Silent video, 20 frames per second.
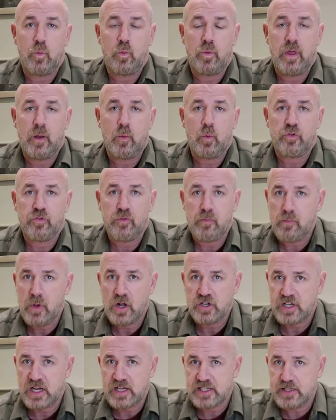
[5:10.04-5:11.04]
There wasn't
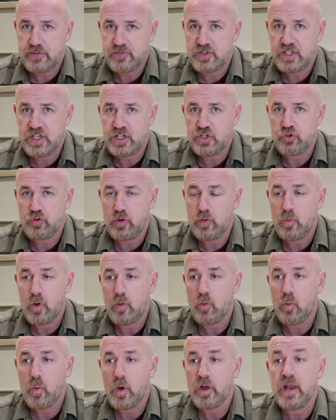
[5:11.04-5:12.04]
much activity during
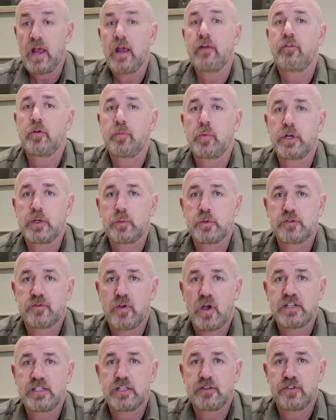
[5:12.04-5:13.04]
World War One. Everybody was
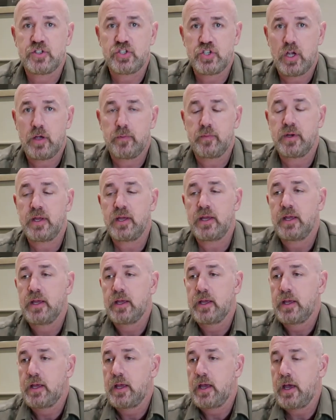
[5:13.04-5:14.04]
fighting for Germany,
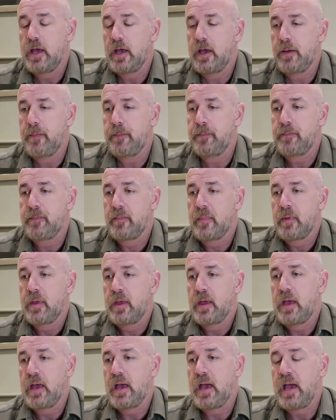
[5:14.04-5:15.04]

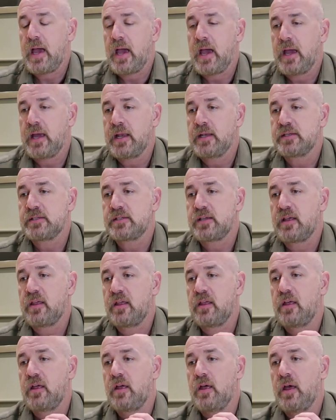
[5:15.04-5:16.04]
and
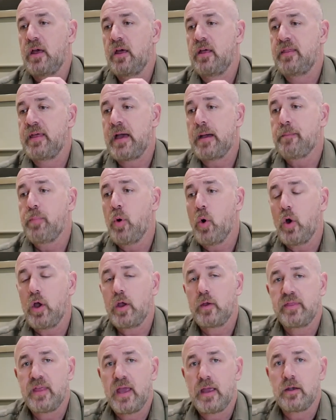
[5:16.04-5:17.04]
at that
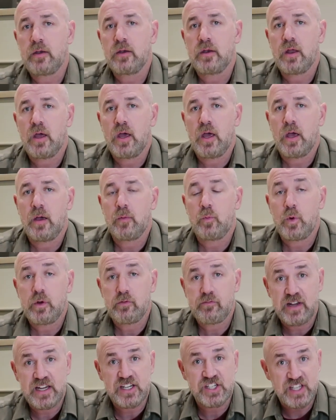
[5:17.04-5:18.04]
point, then we
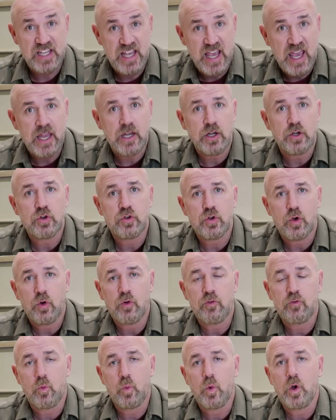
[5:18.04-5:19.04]
reached the end
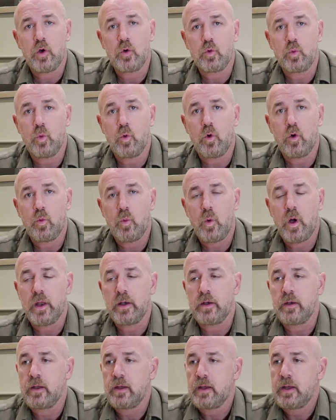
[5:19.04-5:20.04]
of World War One.